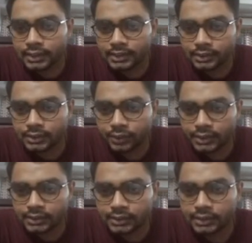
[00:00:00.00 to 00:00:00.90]
you can
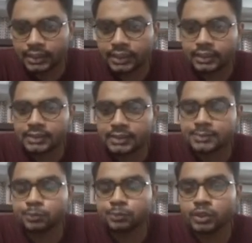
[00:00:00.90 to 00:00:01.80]
see that this
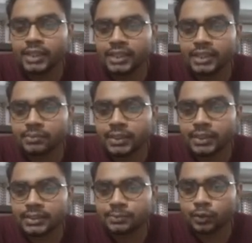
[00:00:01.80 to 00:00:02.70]
pulley arrangement is
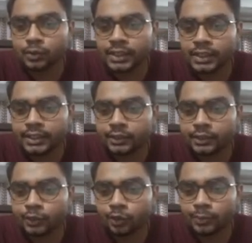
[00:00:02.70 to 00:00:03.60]
provided to
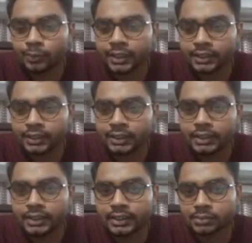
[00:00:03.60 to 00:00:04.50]
obtain the
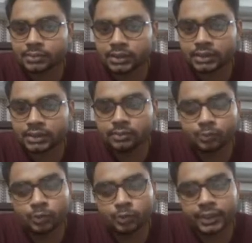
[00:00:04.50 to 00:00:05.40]
transmission
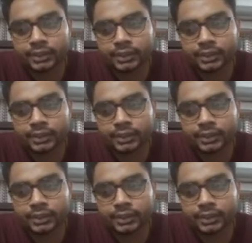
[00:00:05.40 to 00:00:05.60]
movement.